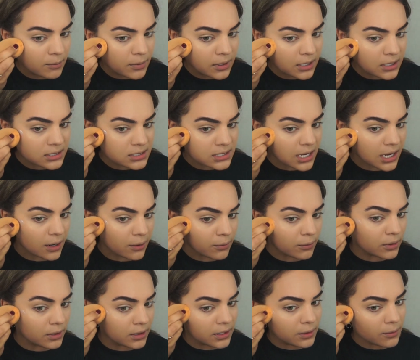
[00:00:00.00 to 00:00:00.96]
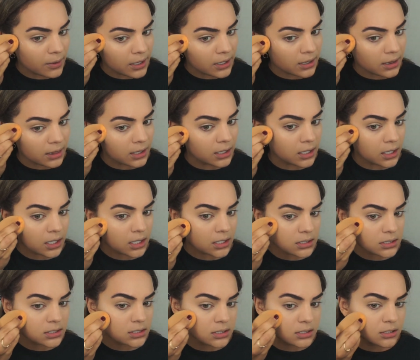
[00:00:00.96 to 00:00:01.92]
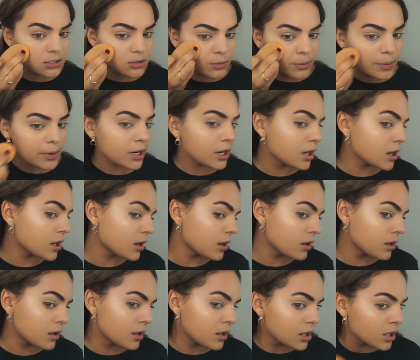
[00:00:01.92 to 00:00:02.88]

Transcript: because I really wanna look super